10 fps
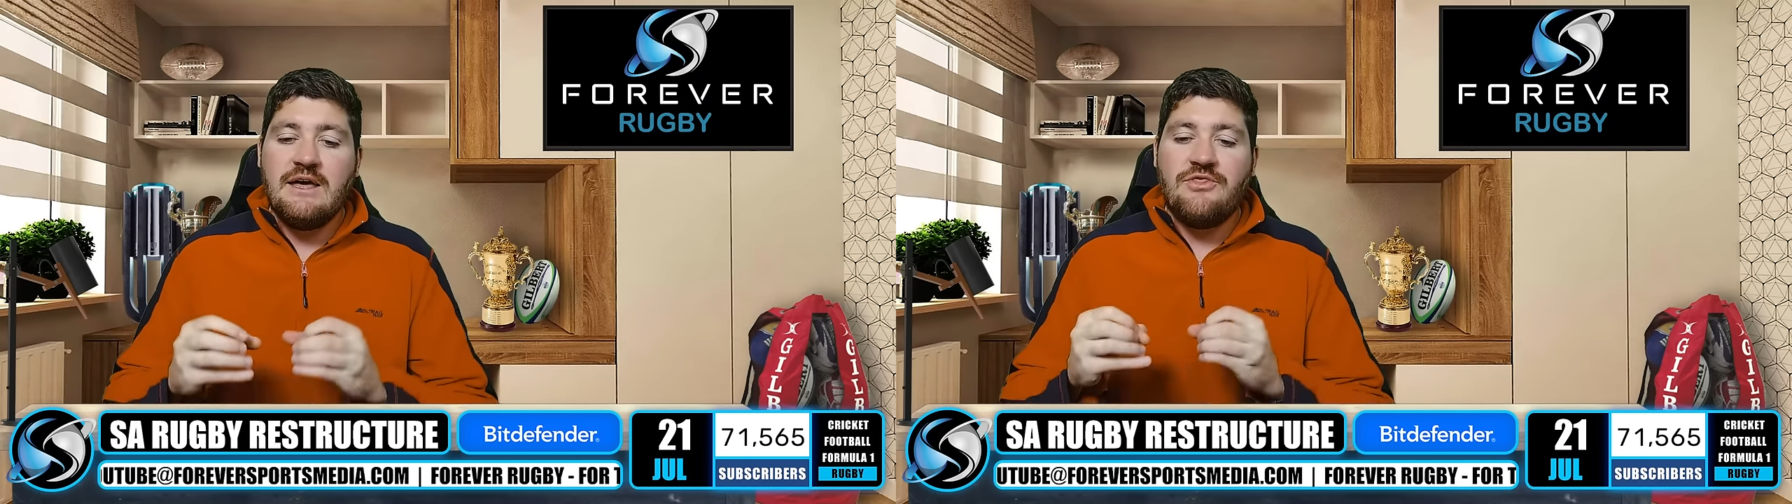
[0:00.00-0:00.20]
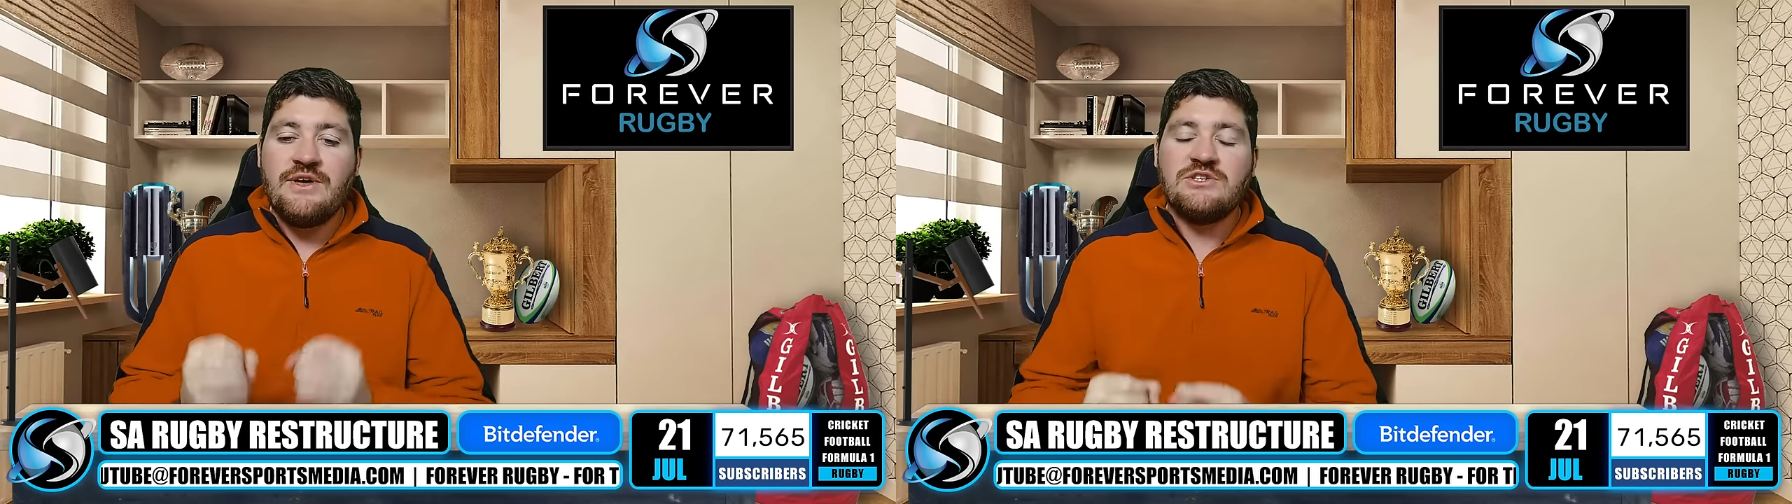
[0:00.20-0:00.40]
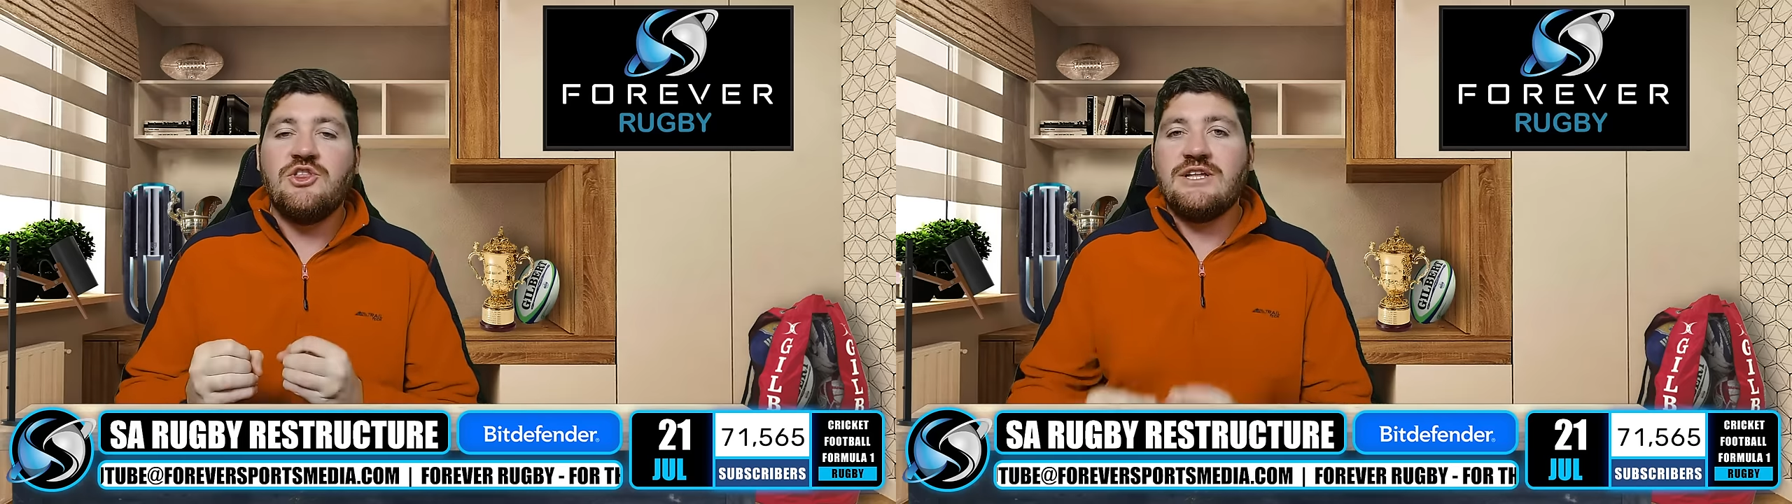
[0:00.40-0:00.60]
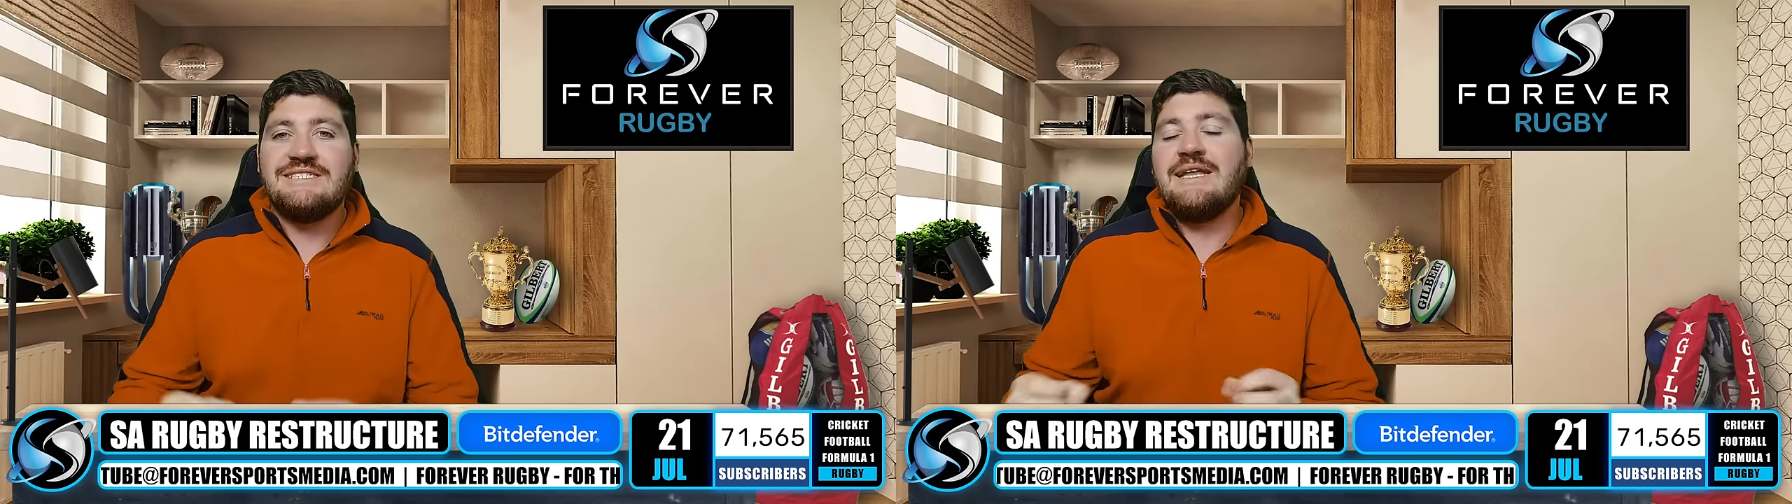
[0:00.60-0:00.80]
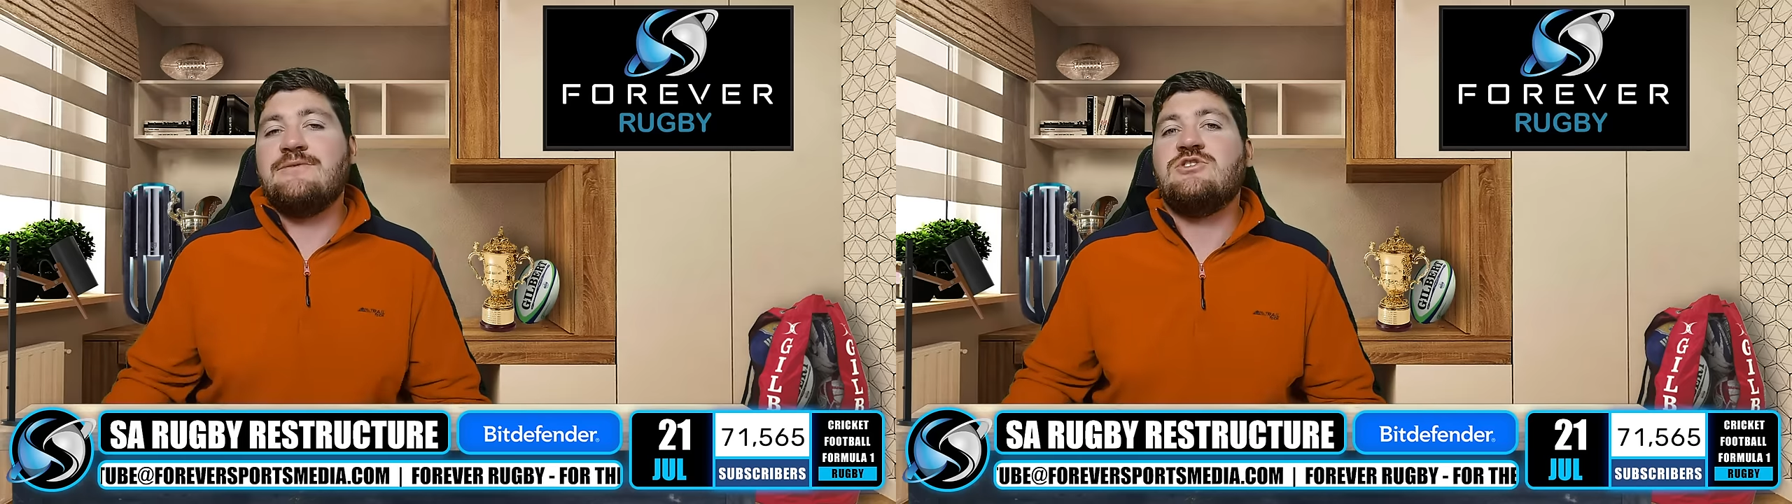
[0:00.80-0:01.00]
things are not
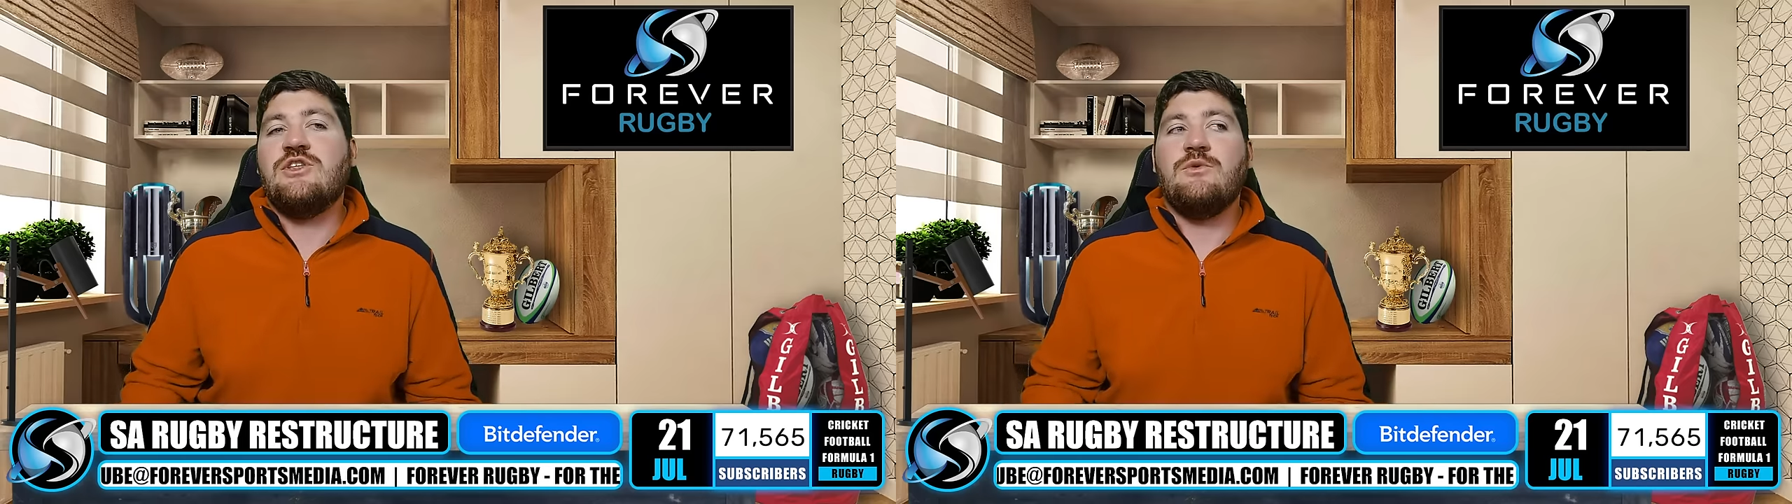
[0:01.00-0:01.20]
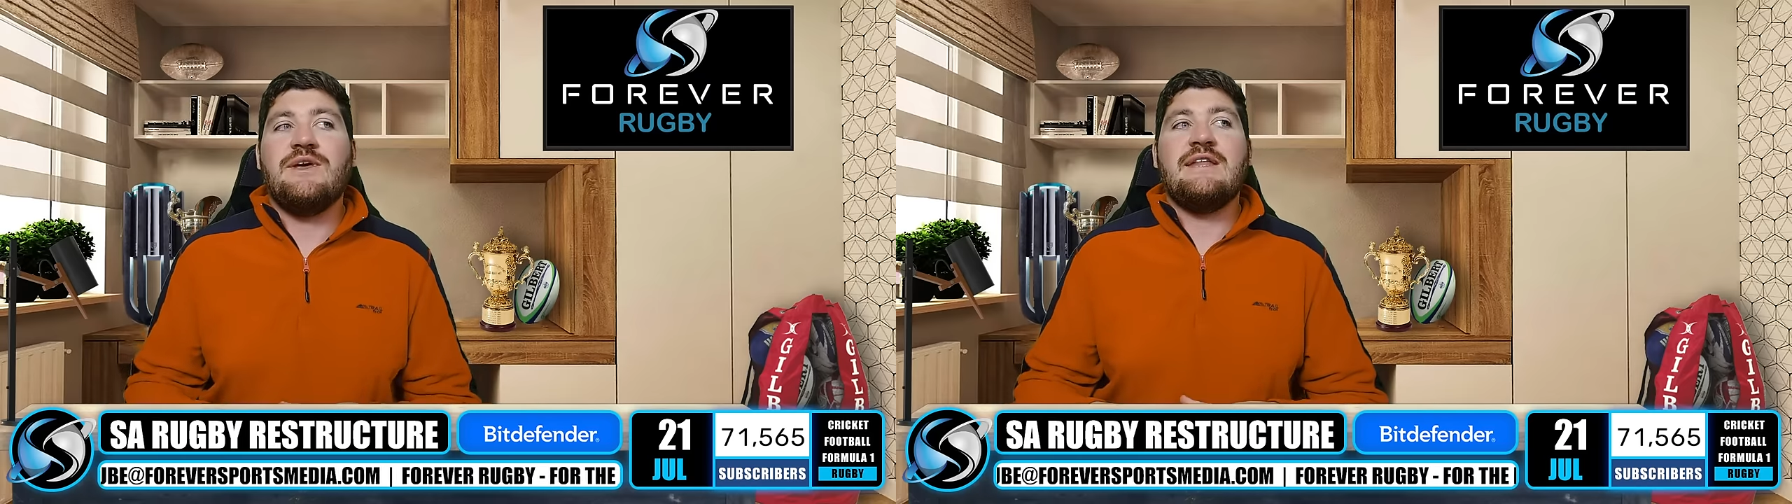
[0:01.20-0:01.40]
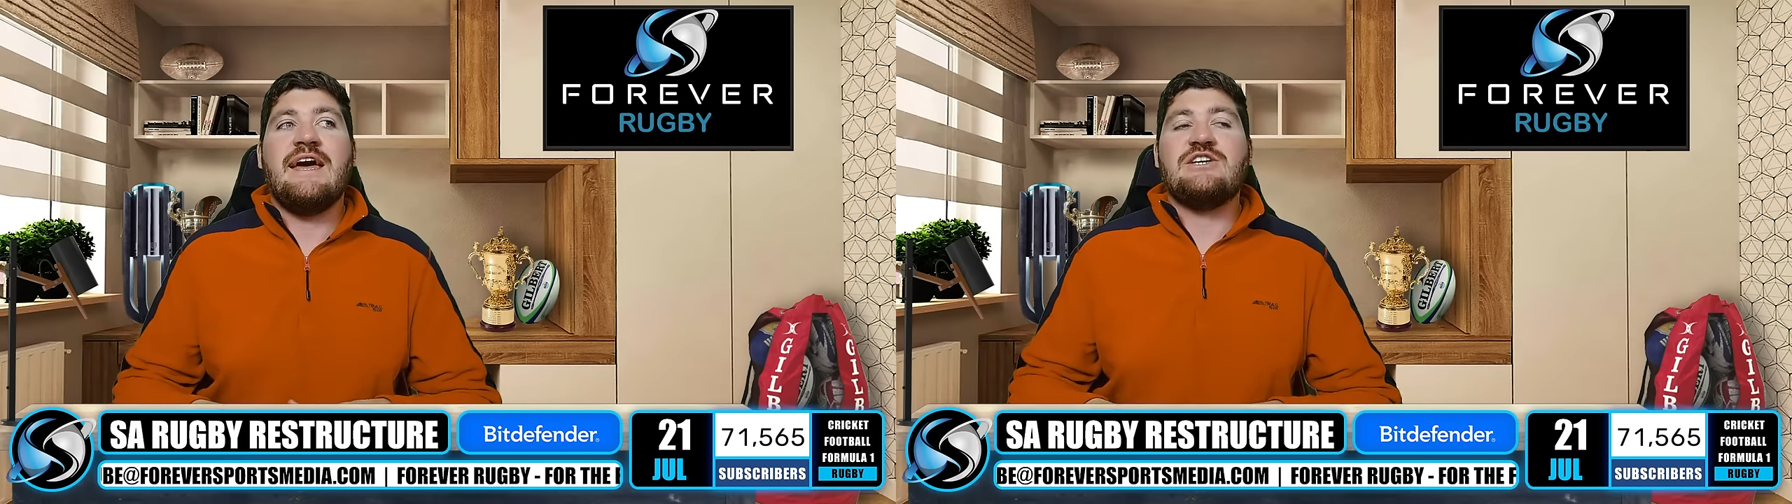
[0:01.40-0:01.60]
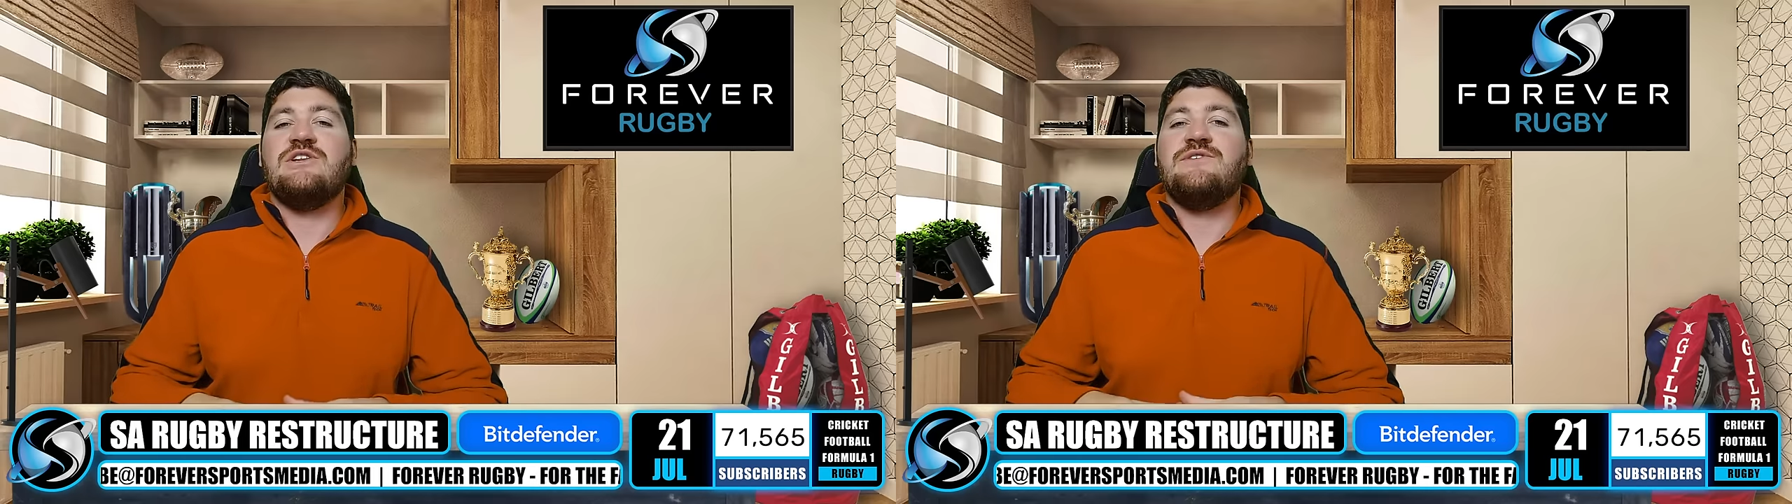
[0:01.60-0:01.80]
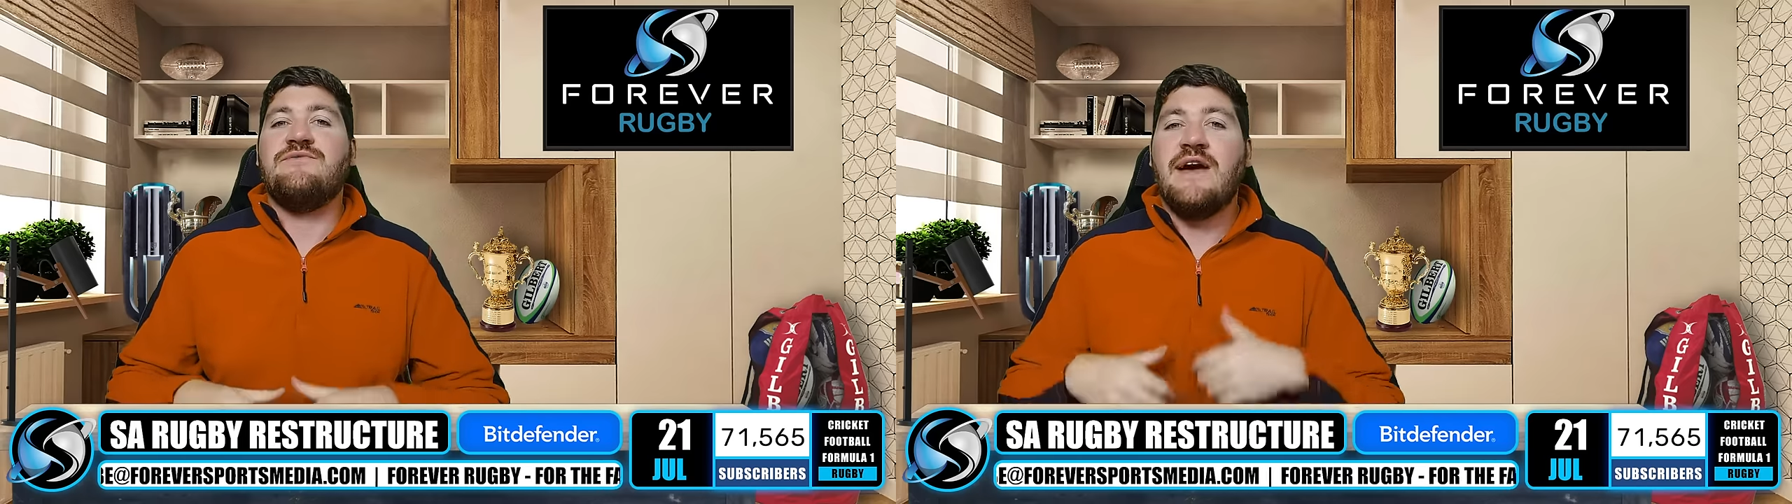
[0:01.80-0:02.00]
set up so that we can
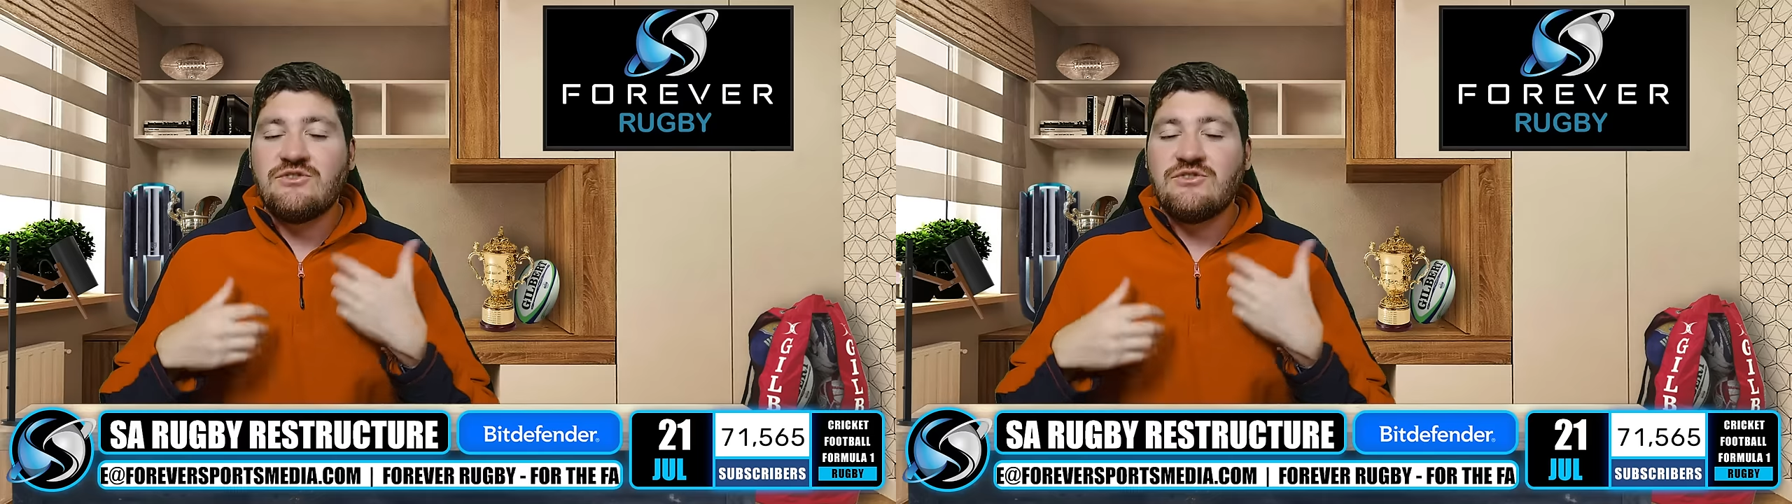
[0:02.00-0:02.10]
actually